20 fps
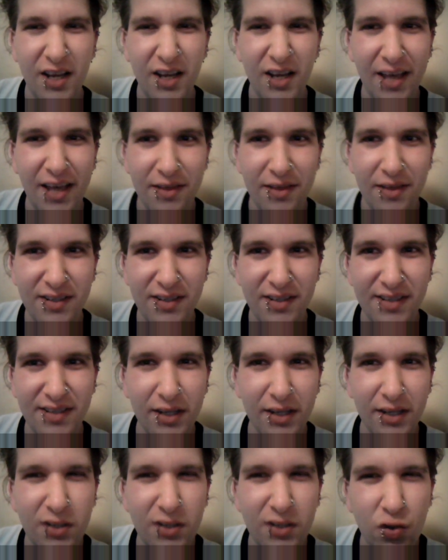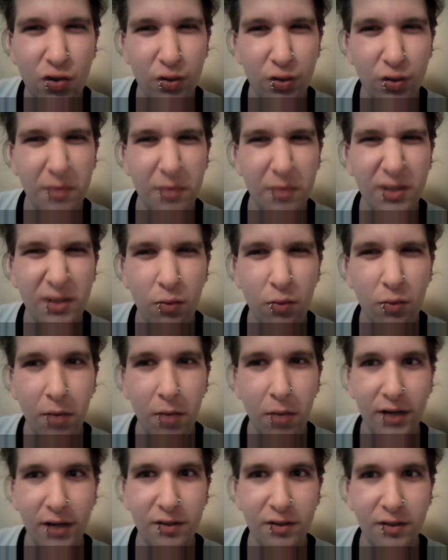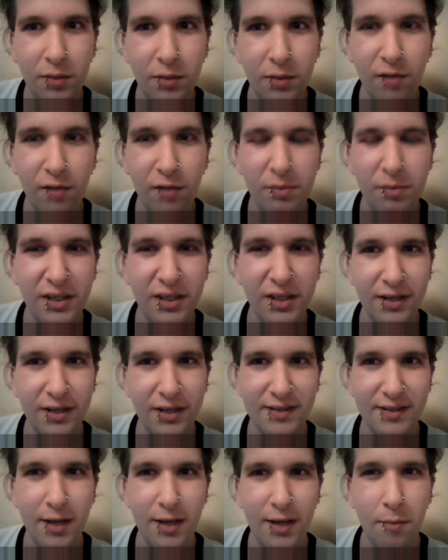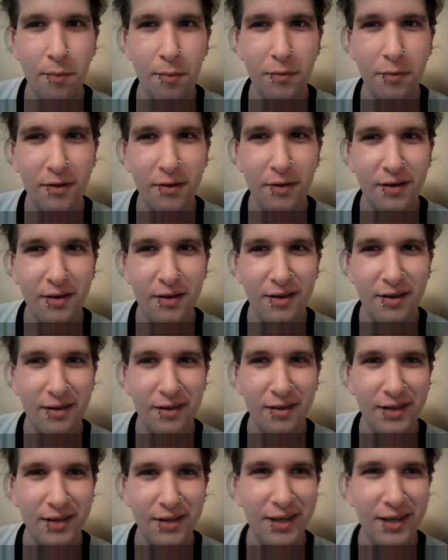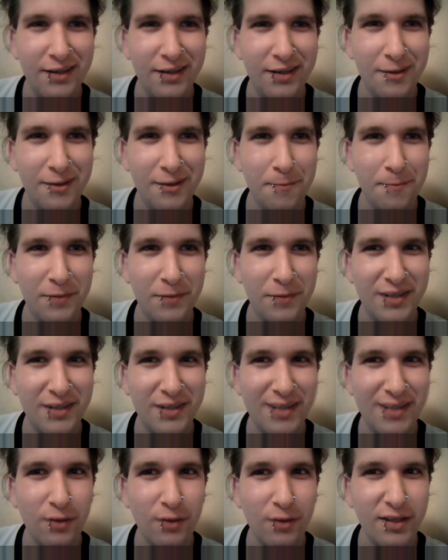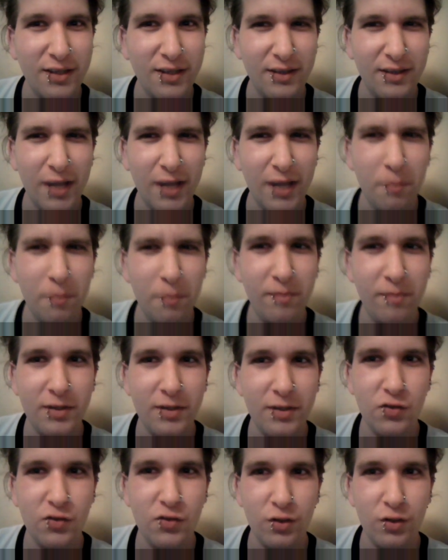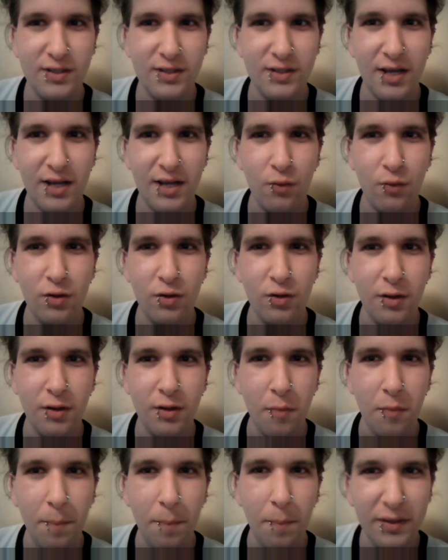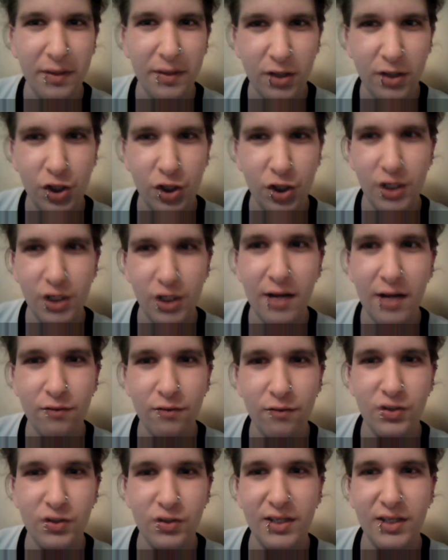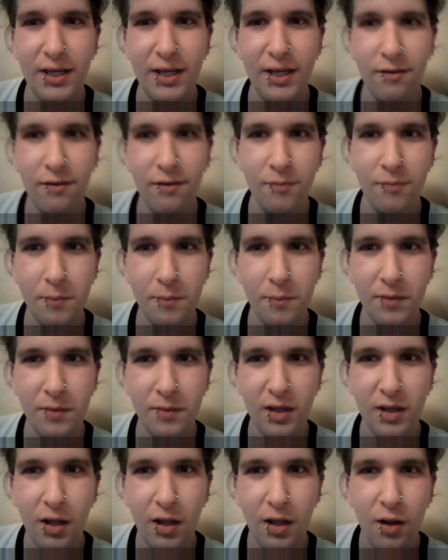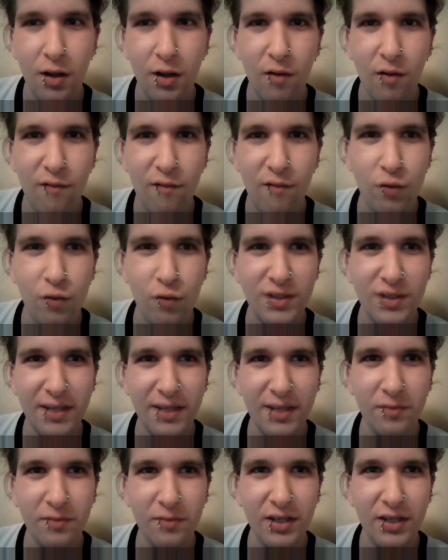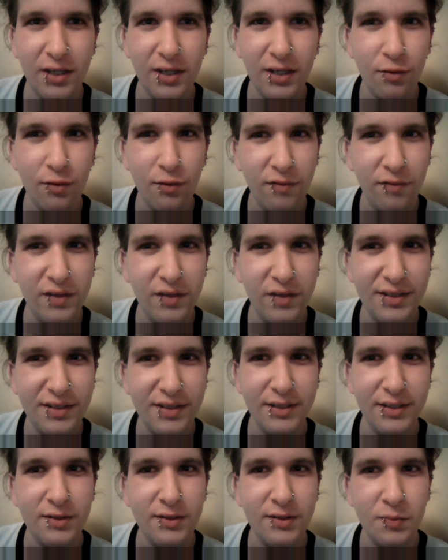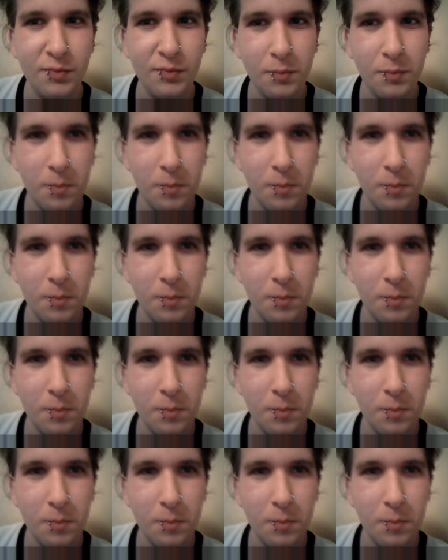Again, this is extremely reminding me of BDSM. Like, it sounds like the type of mistress that would beat the shit out of her slave, force him to eat her feces,